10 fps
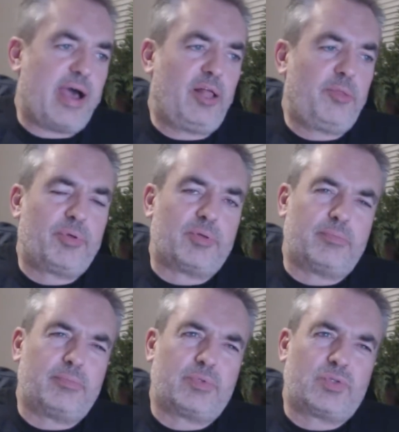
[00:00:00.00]

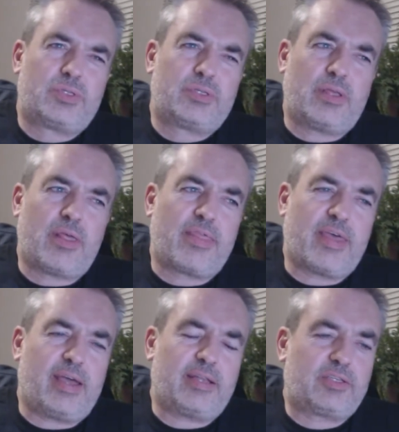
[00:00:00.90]
Albums
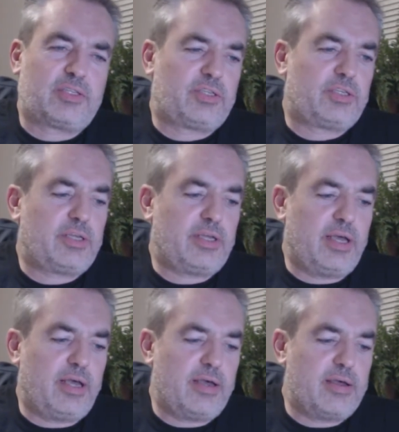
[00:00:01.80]
that
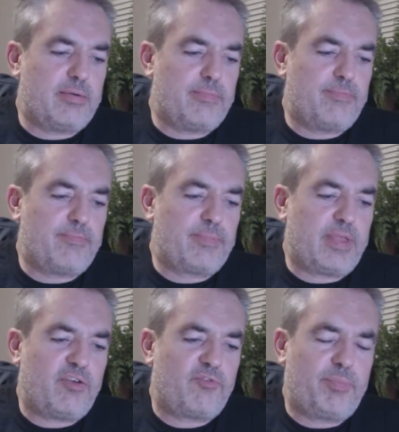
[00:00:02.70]

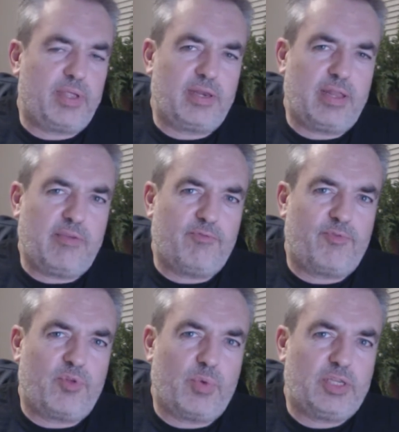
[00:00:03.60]
have been
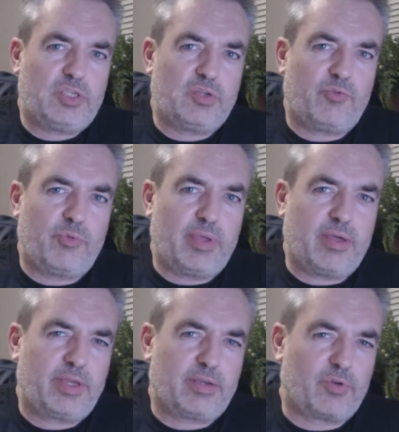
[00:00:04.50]
influential for me.
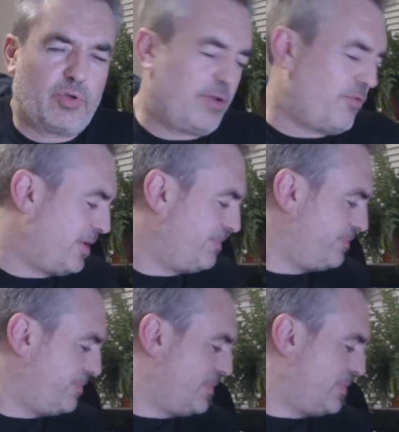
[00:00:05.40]
I think I've got that right.